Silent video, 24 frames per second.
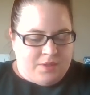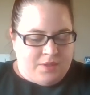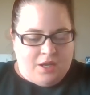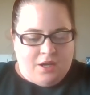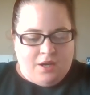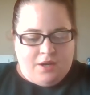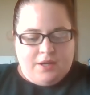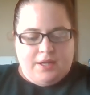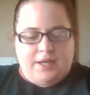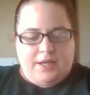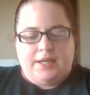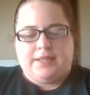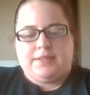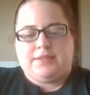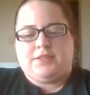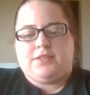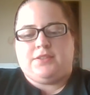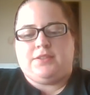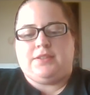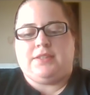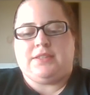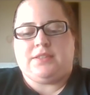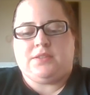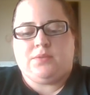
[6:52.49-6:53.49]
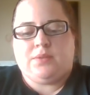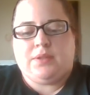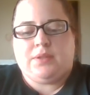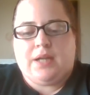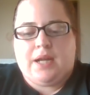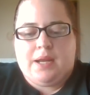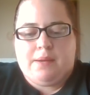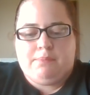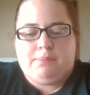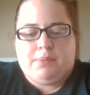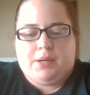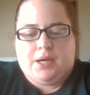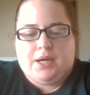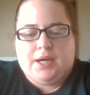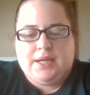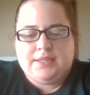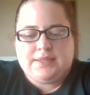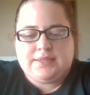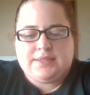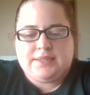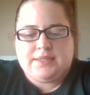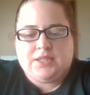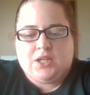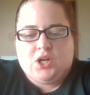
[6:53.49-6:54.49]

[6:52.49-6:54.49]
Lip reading: Alright, so this one I bought